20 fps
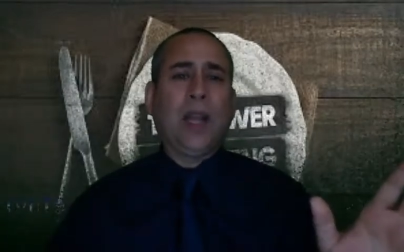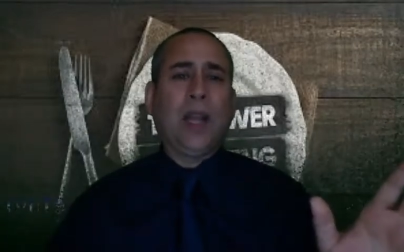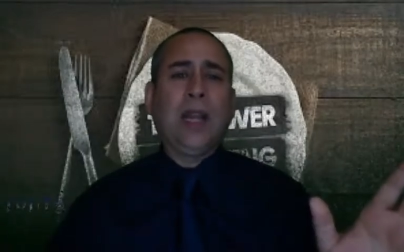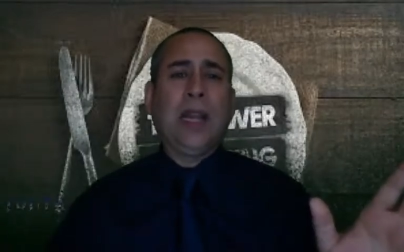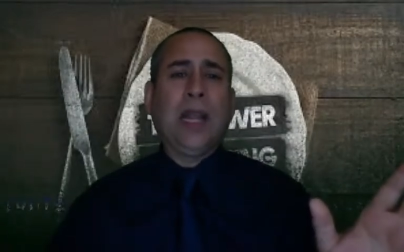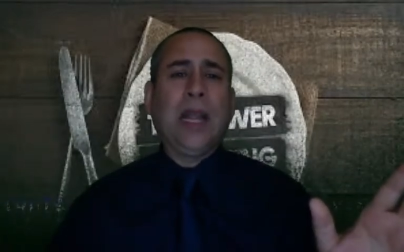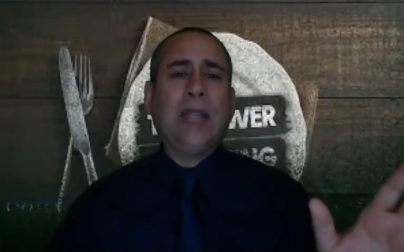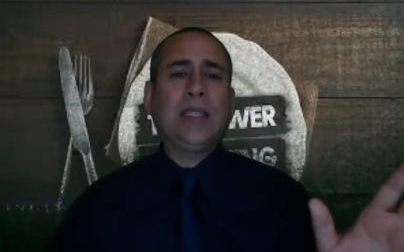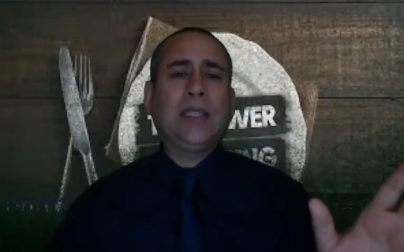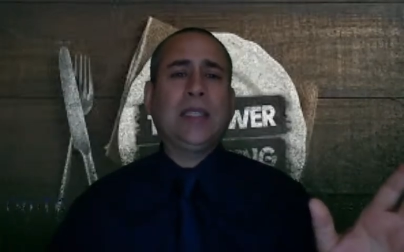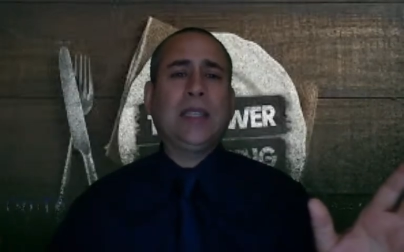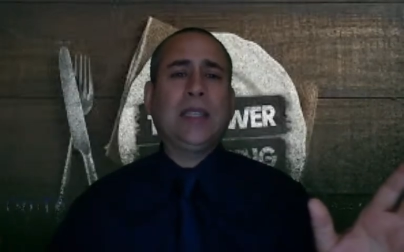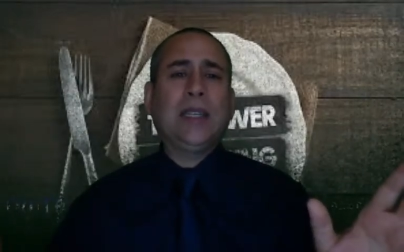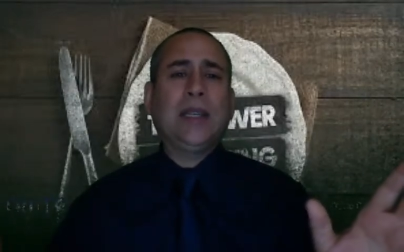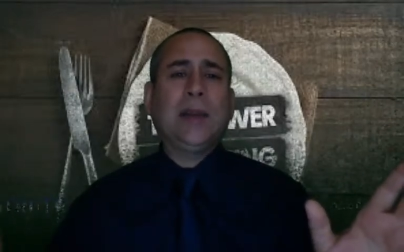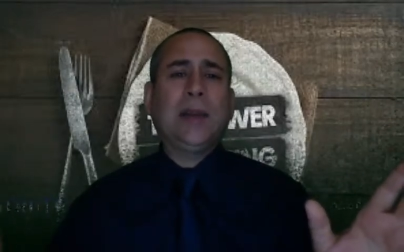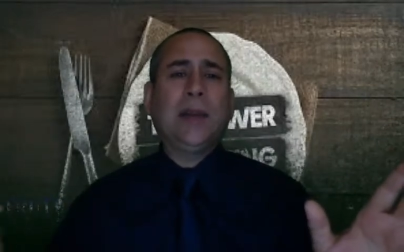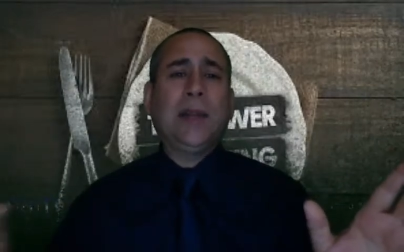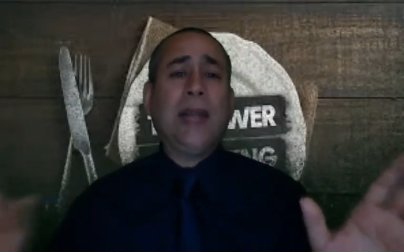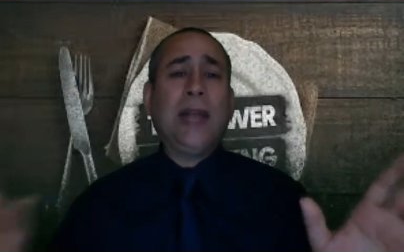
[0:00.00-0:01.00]
lest
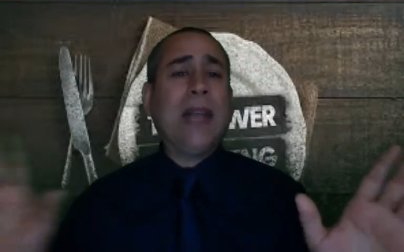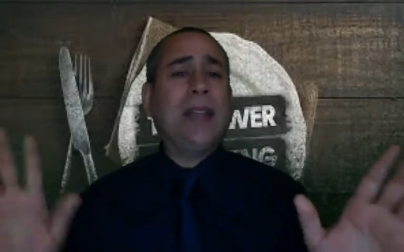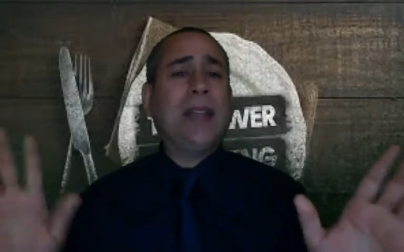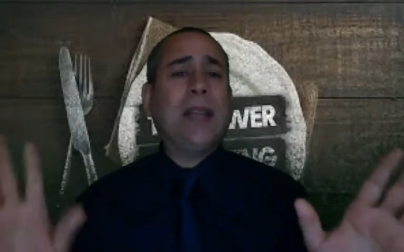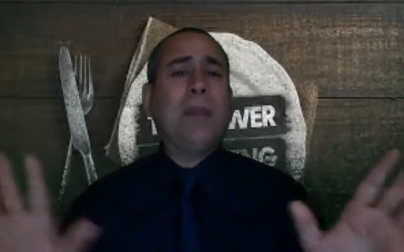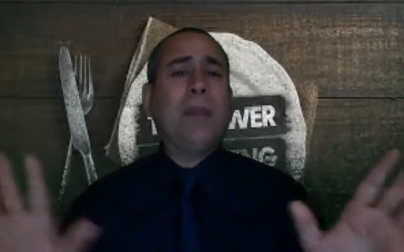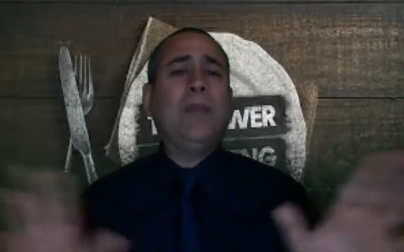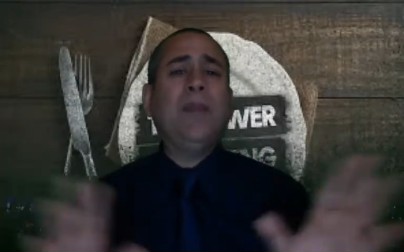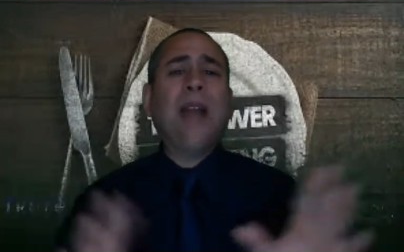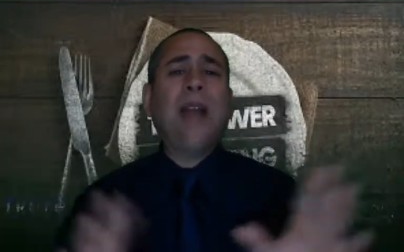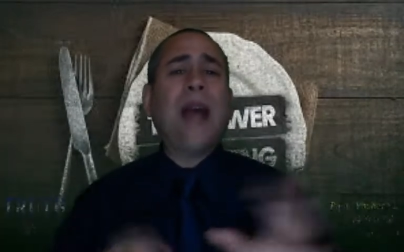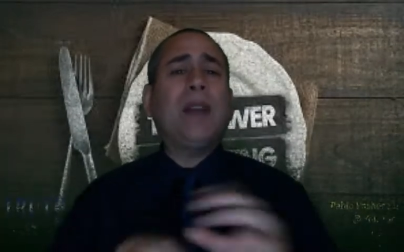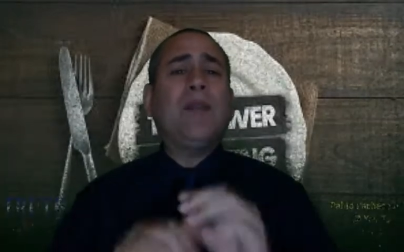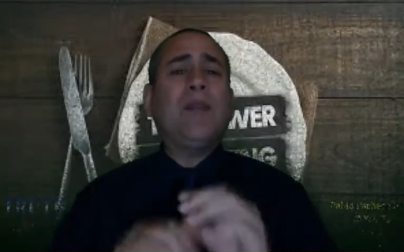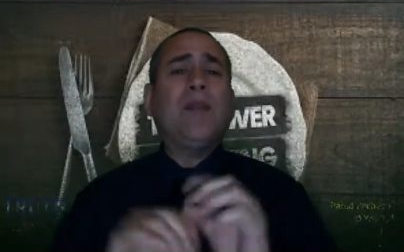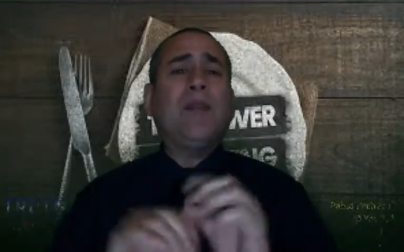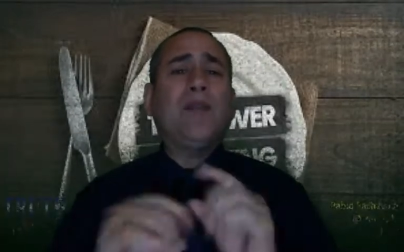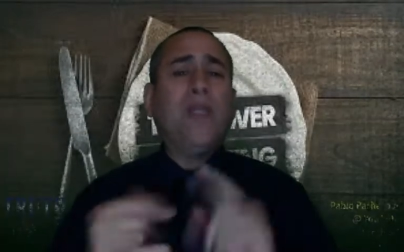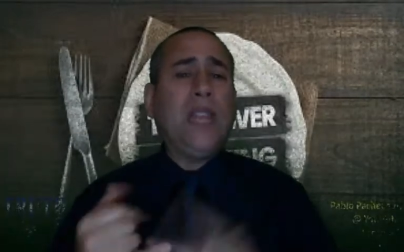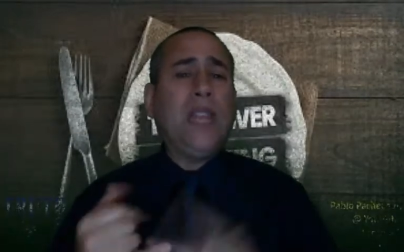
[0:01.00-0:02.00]
let them not
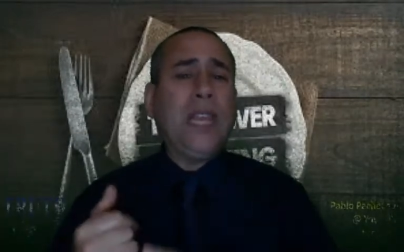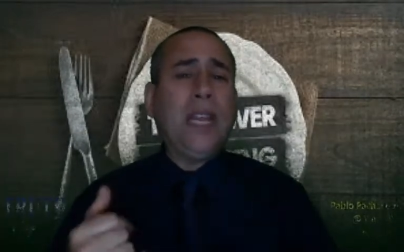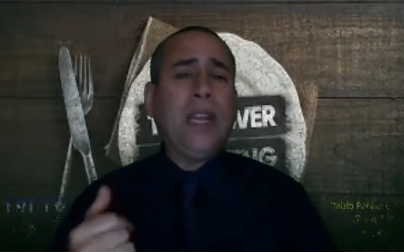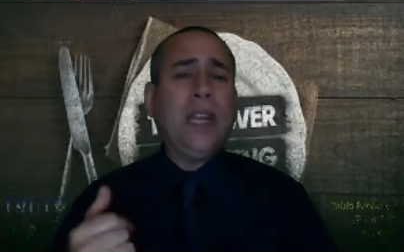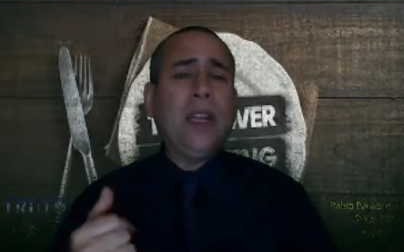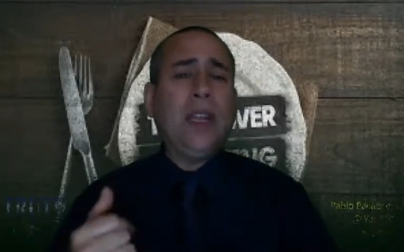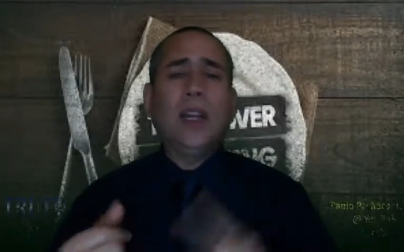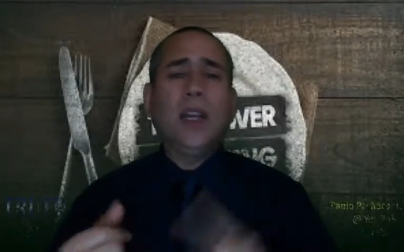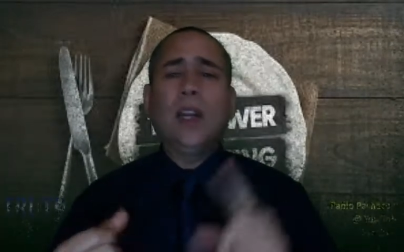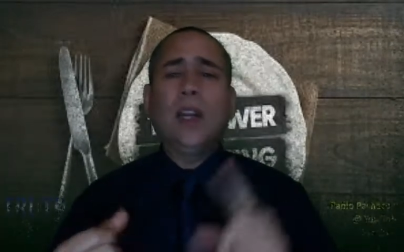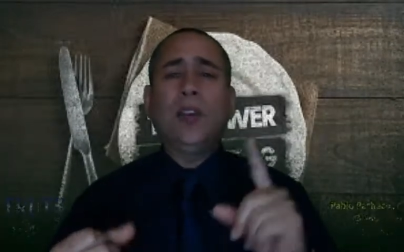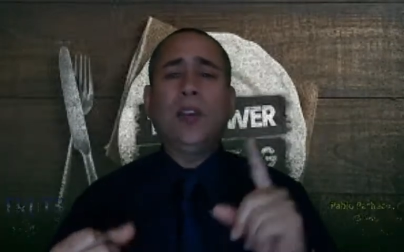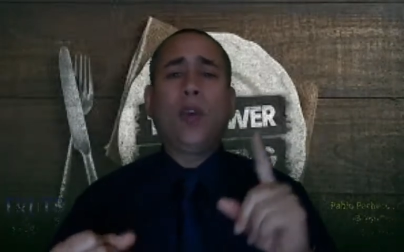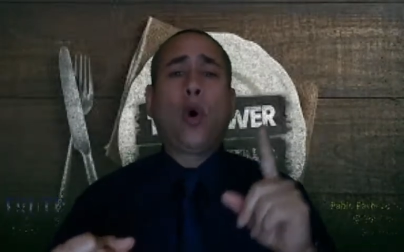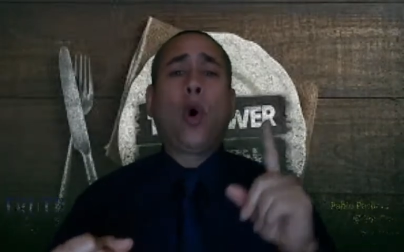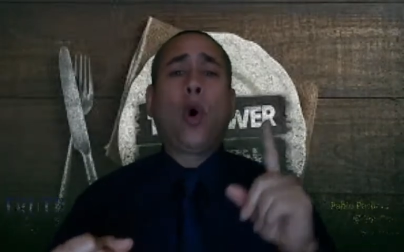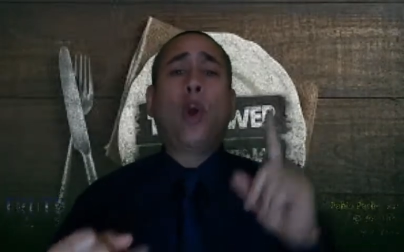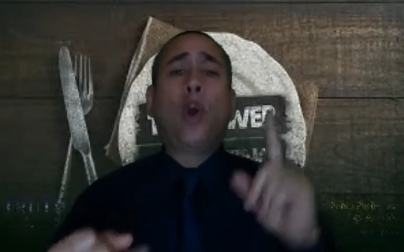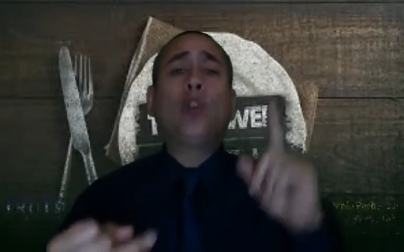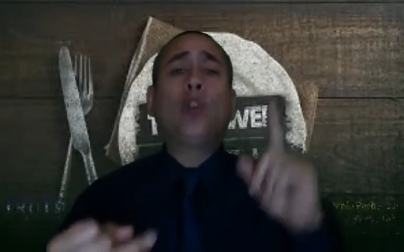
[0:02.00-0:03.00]
feed
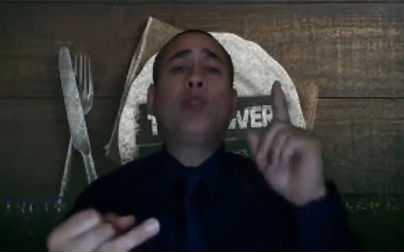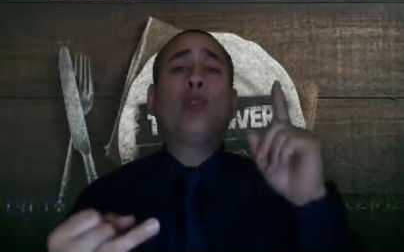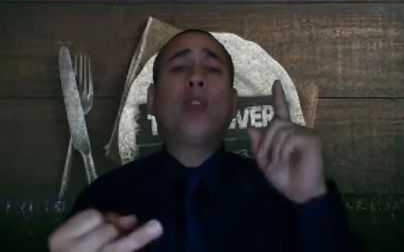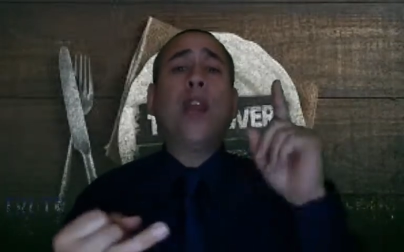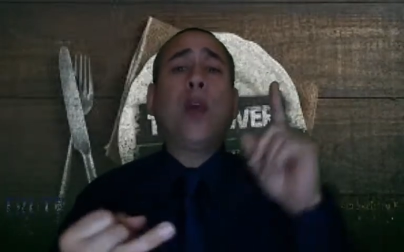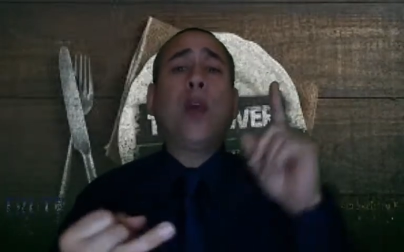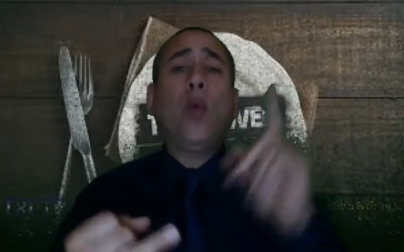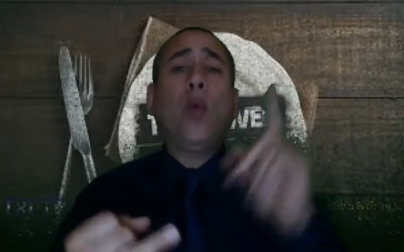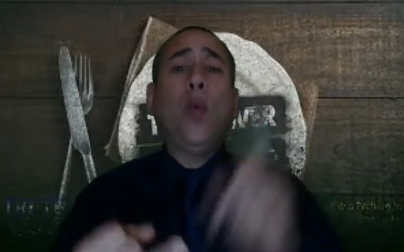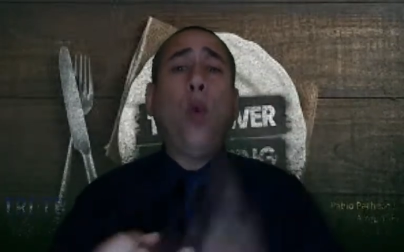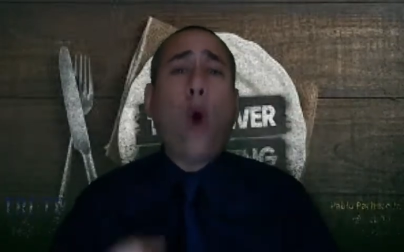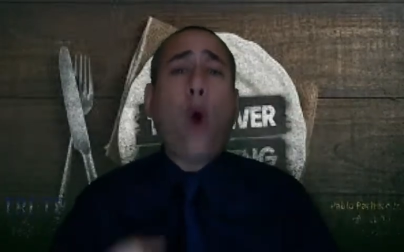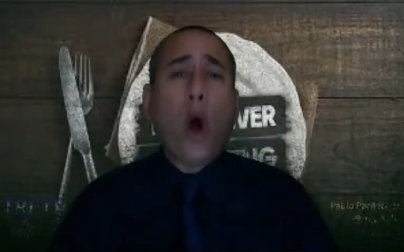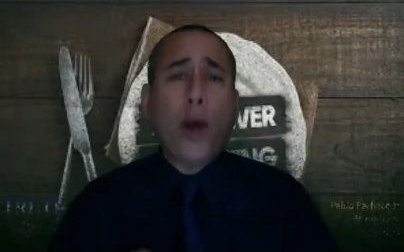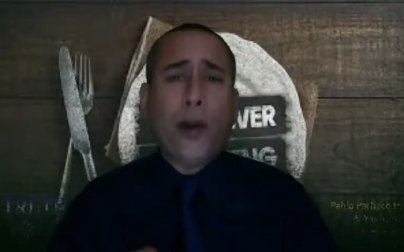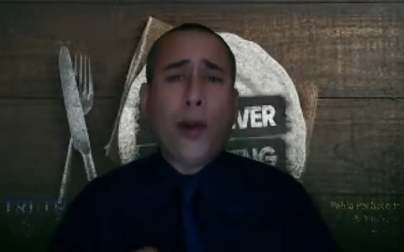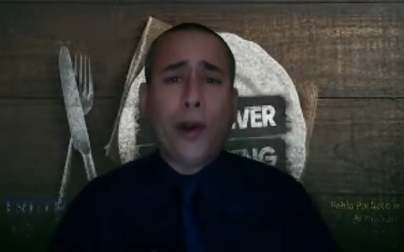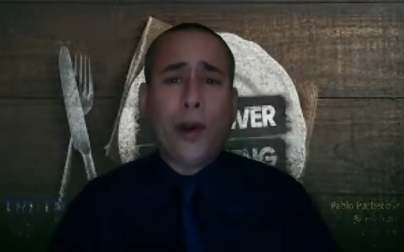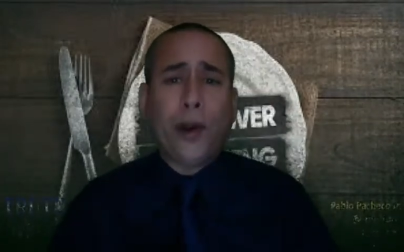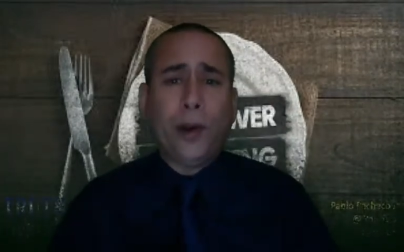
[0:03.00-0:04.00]
nor drink
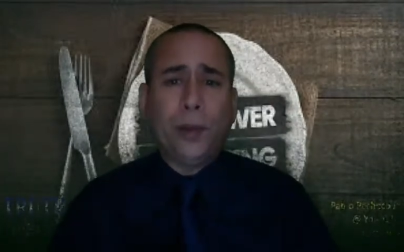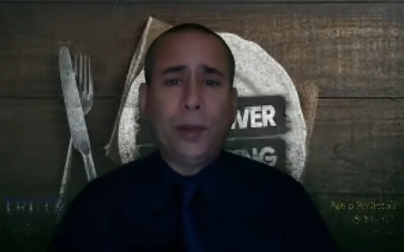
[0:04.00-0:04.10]
water.